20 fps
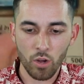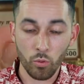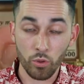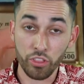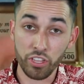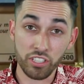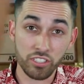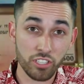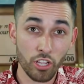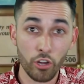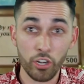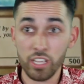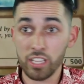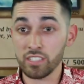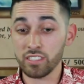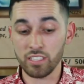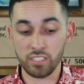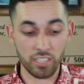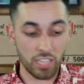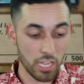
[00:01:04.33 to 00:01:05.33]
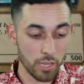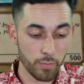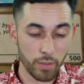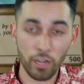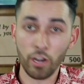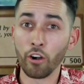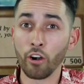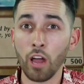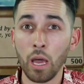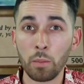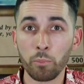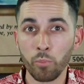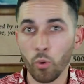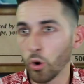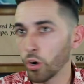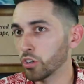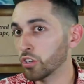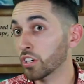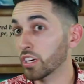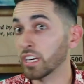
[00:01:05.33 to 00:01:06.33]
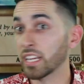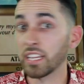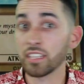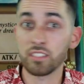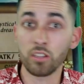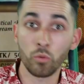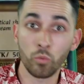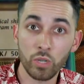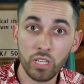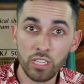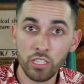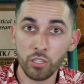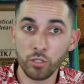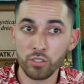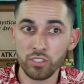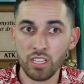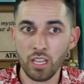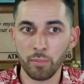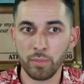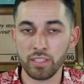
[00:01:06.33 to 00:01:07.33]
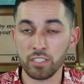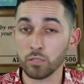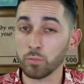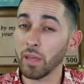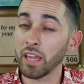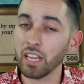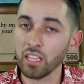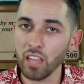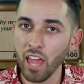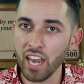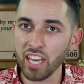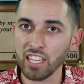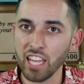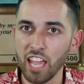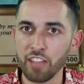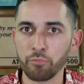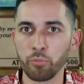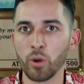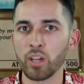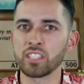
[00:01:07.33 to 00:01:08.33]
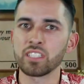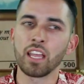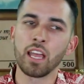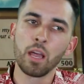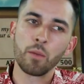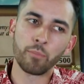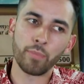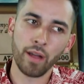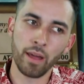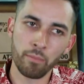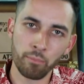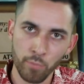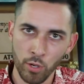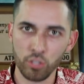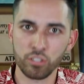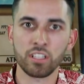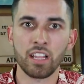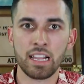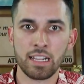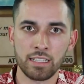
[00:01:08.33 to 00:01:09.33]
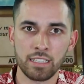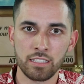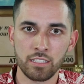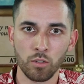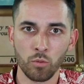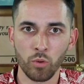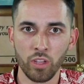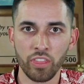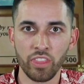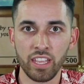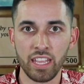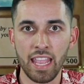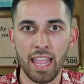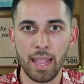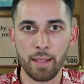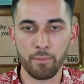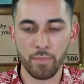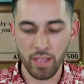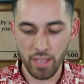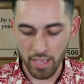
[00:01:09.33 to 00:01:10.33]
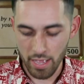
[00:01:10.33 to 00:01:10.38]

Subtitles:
With Exodius and keeping her on board, you're going to get to reuse them and spend a lot of life points, but most likely to win the game.